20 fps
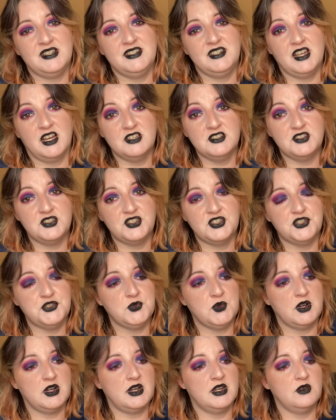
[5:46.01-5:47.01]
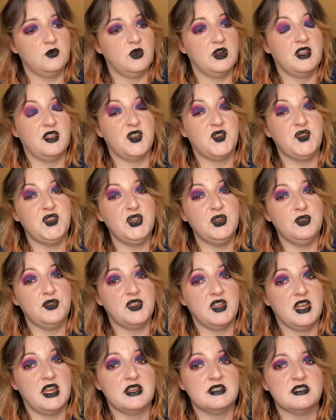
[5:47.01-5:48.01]
does chew on, one of the few
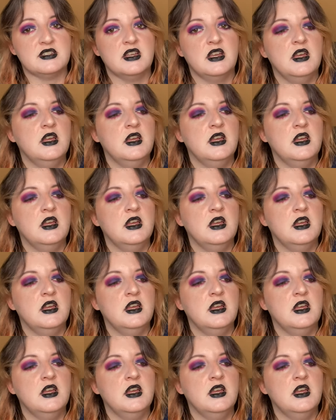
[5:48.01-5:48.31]
things.